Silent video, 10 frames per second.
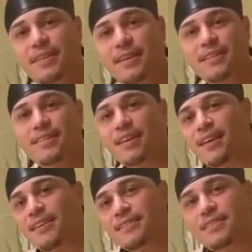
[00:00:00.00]
It
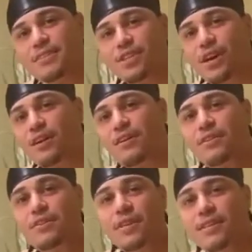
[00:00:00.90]
contains
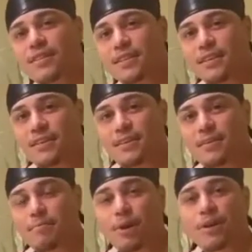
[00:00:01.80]
charcoal, green tea,
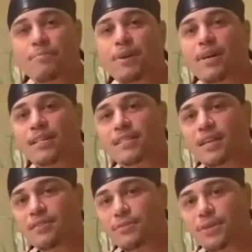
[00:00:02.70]
bergamot, and
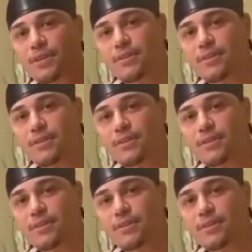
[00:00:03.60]
sandalwood.